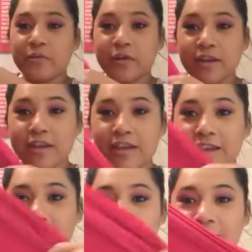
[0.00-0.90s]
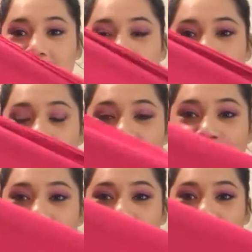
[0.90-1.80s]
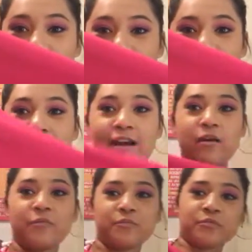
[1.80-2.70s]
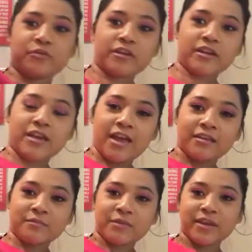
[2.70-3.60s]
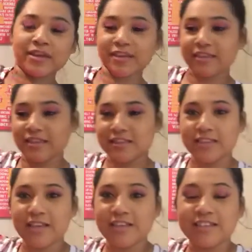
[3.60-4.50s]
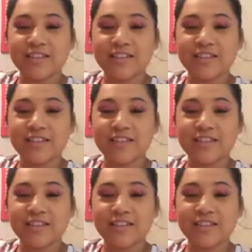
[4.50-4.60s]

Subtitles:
pretty? Look at how pretty and pink this is.